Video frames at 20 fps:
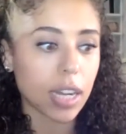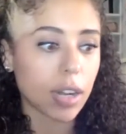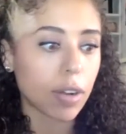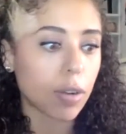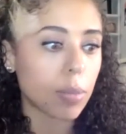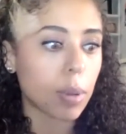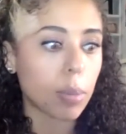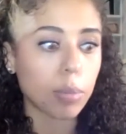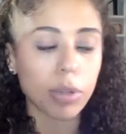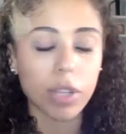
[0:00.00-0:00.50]
I
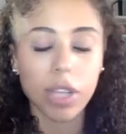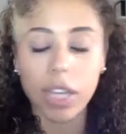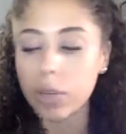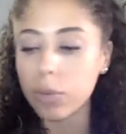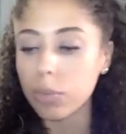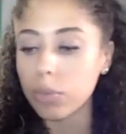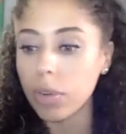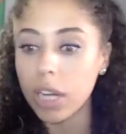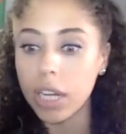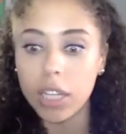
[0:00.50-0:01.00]
remember like
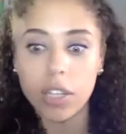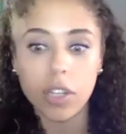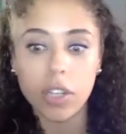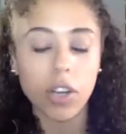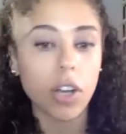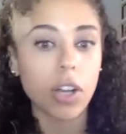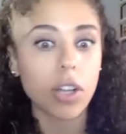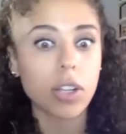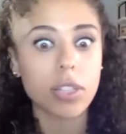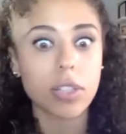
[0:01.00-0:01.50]
running the
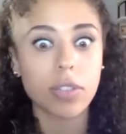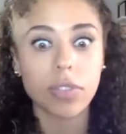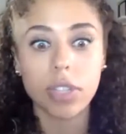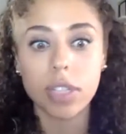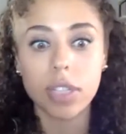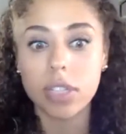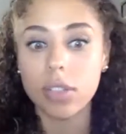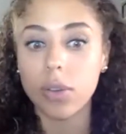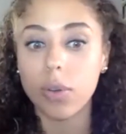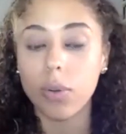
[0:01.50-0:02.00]
halls of
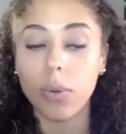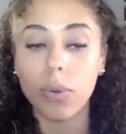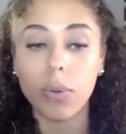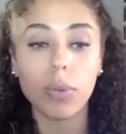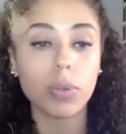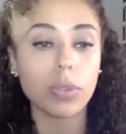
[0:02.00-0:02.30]
this old